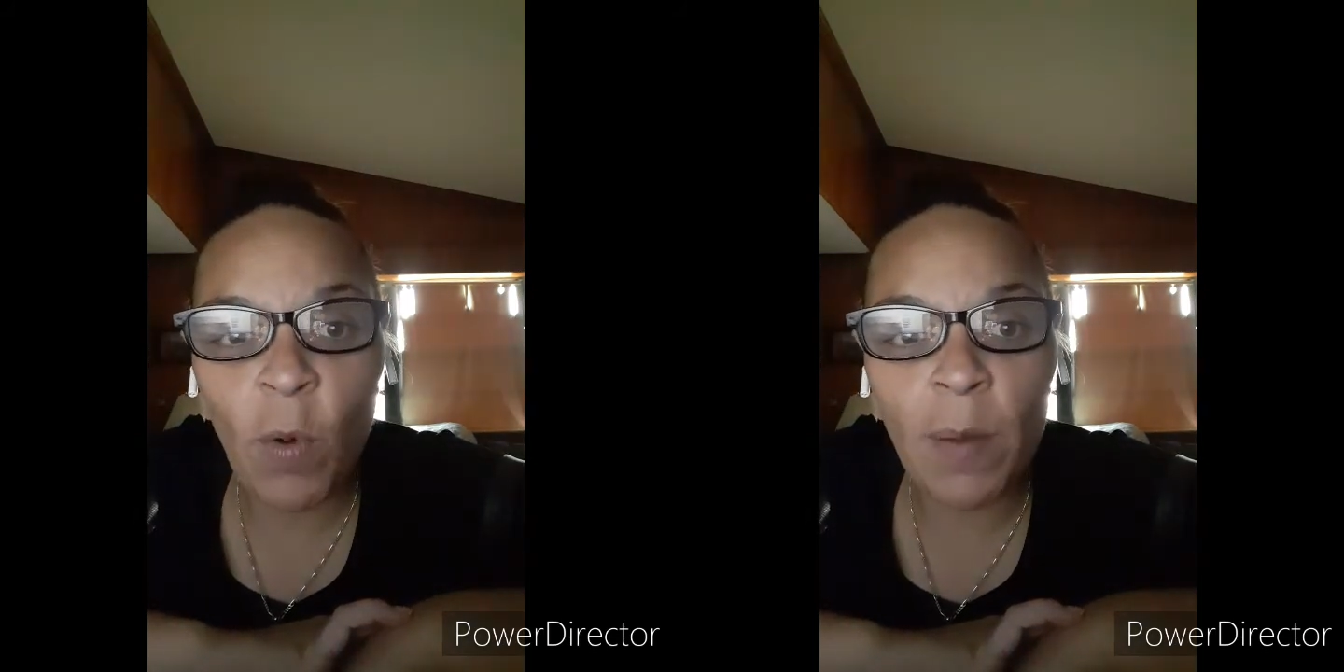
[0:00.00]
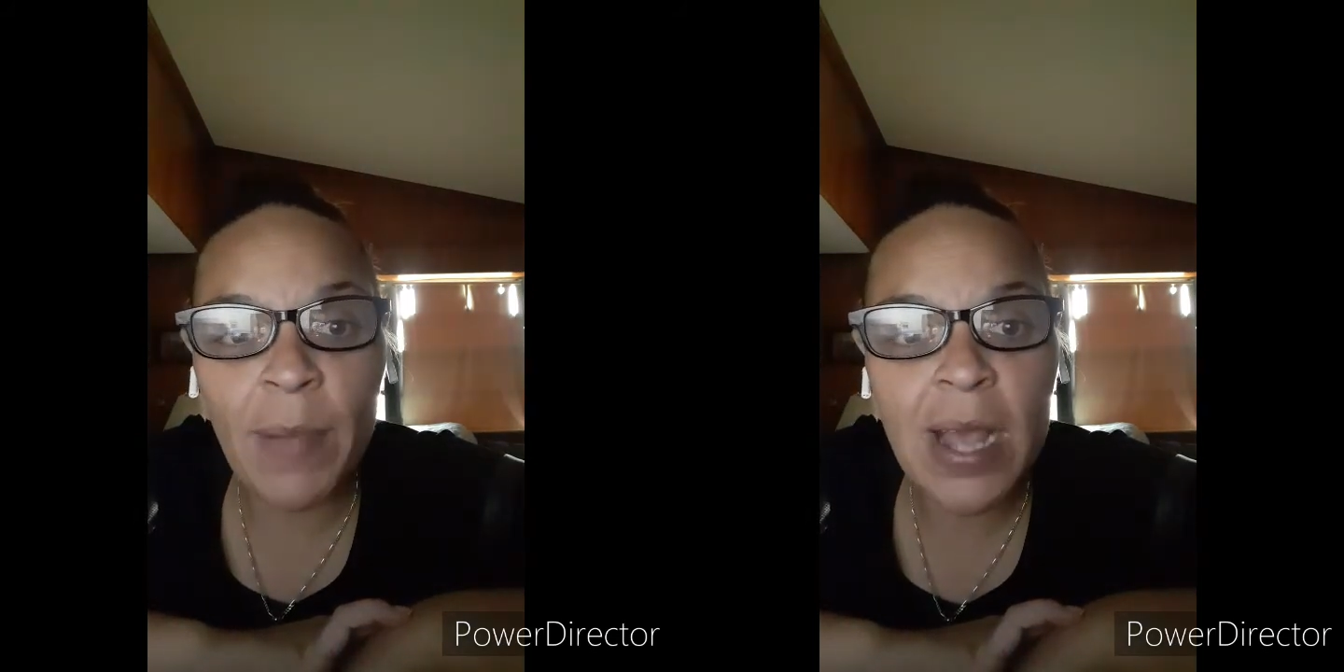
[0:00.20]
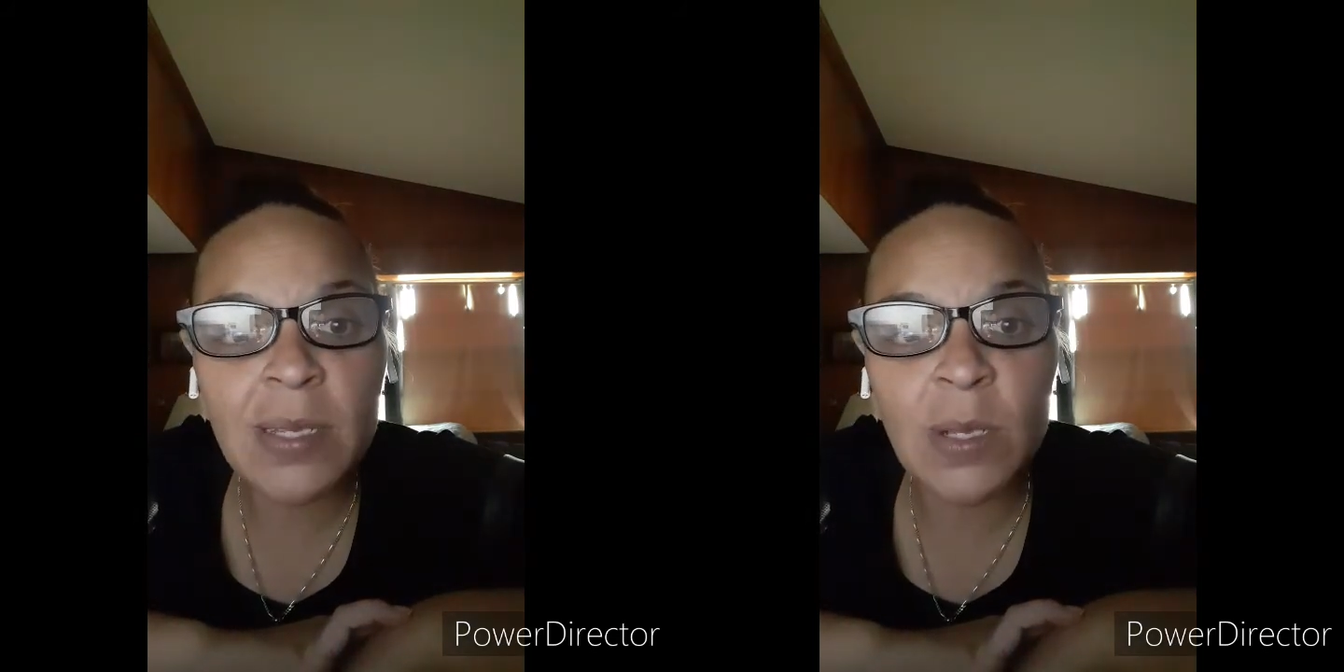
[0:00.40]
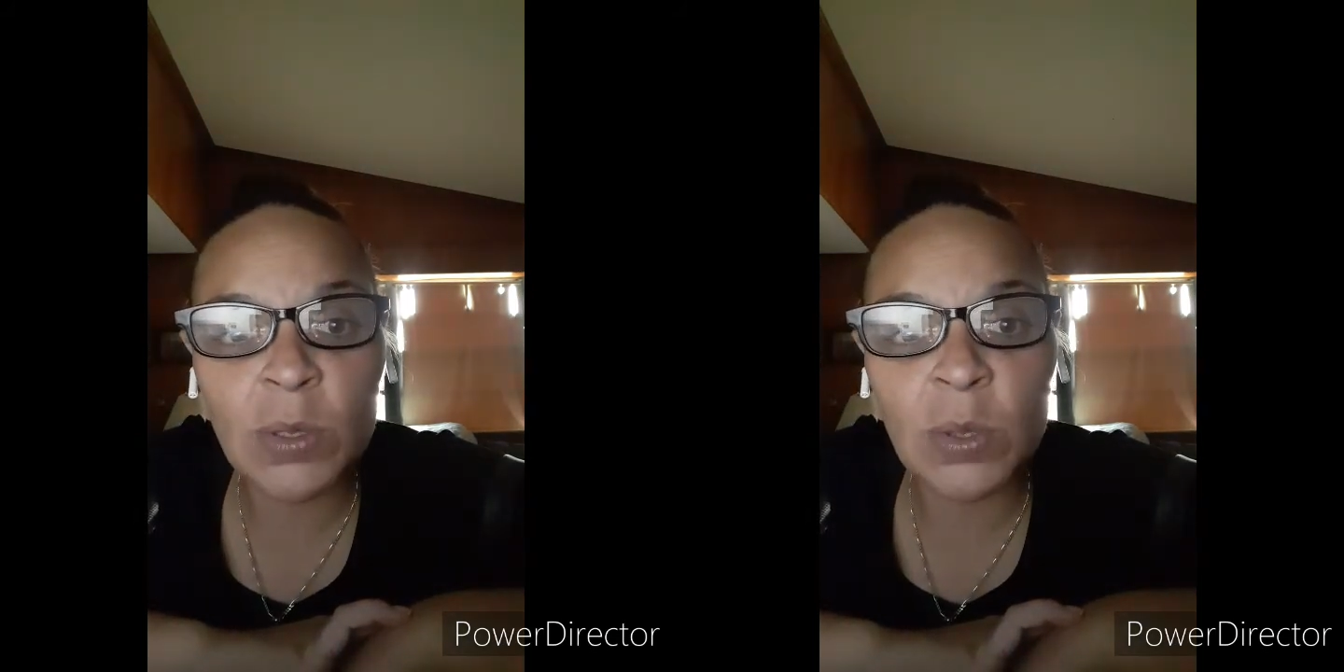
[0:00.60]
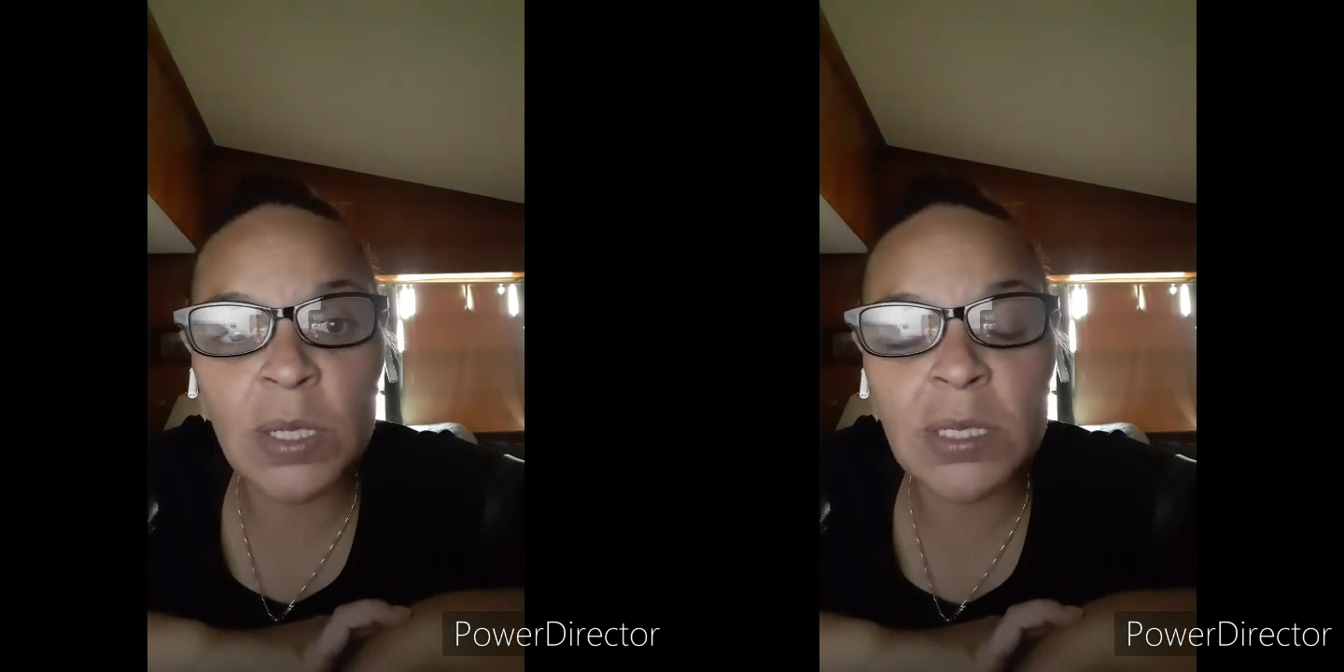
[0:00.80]
Wear masks,
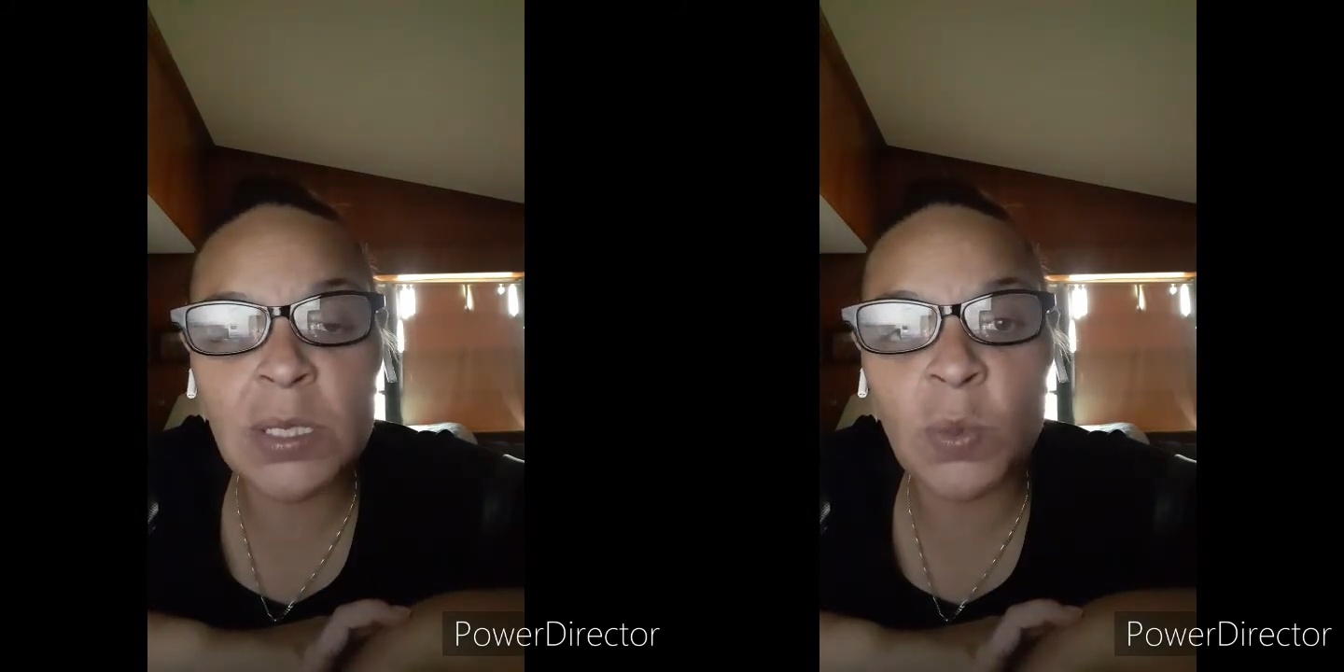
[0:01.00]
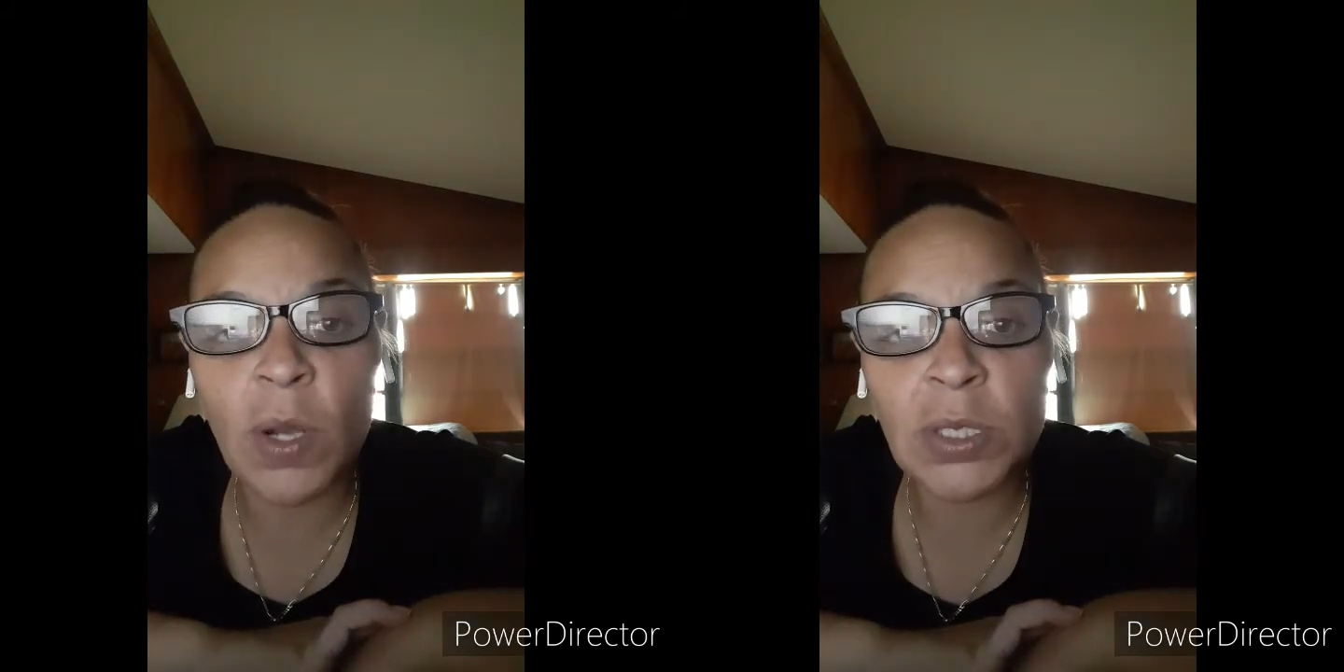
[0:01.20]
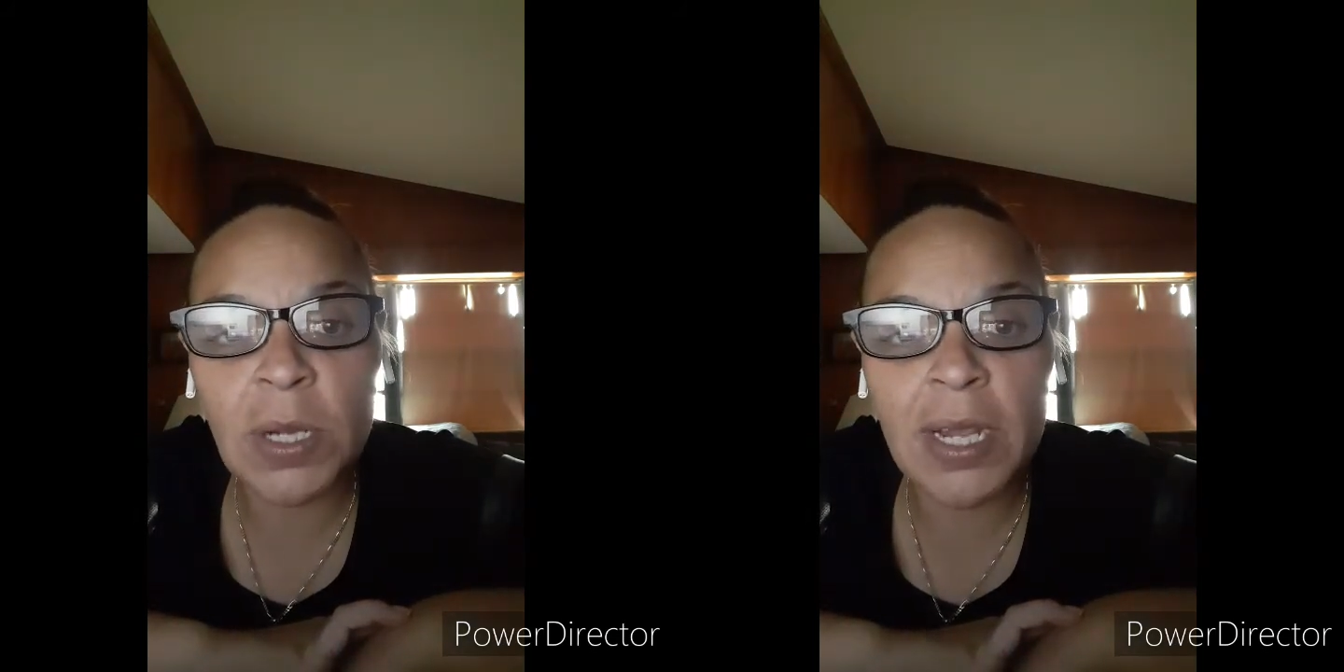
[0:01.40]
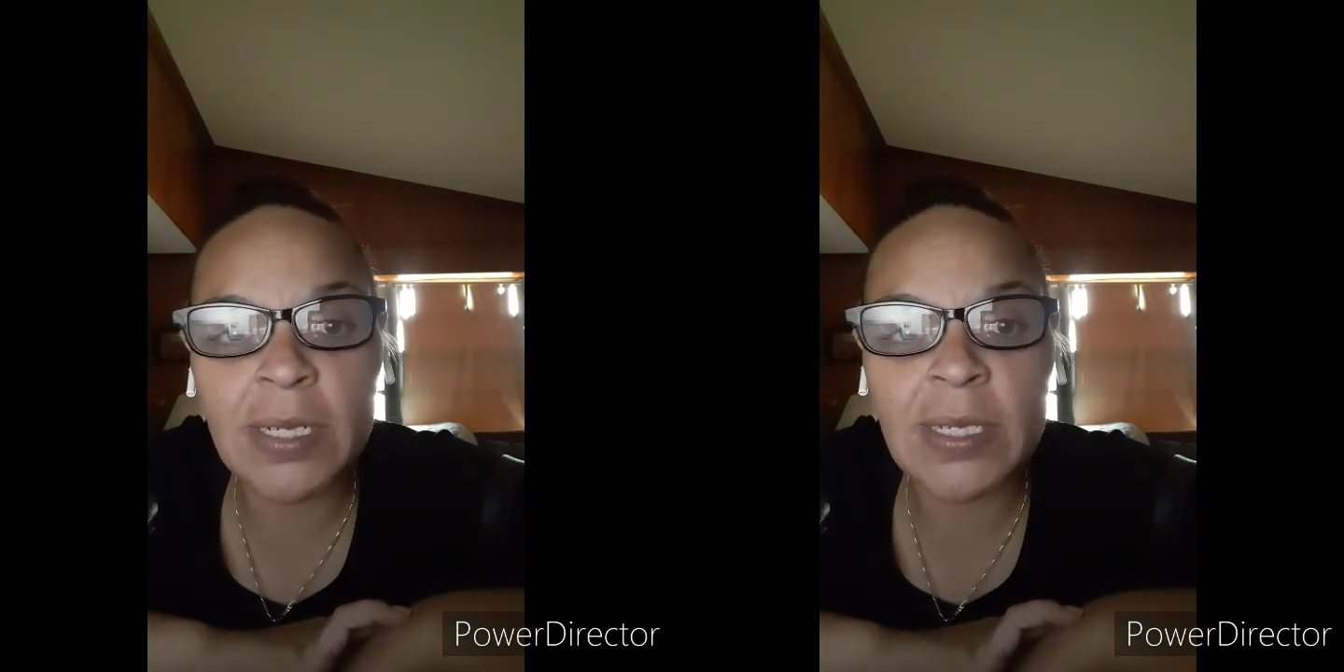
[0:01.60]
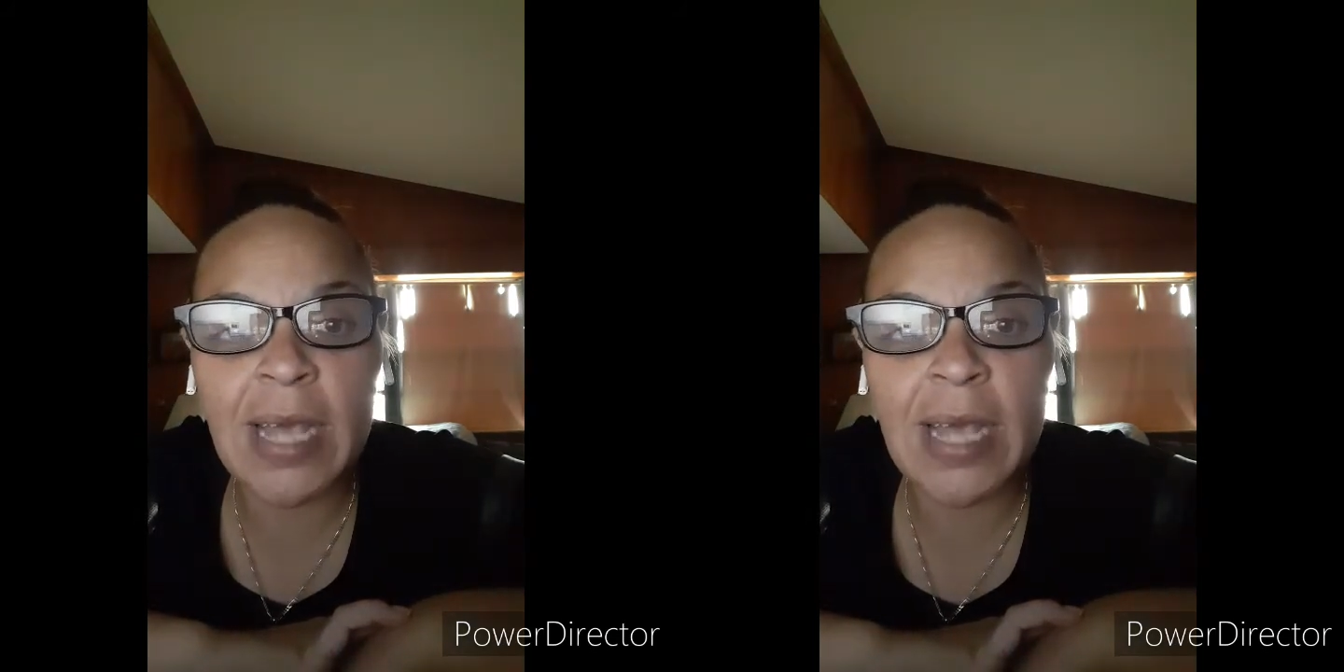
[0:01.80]
social distance, wash your hands,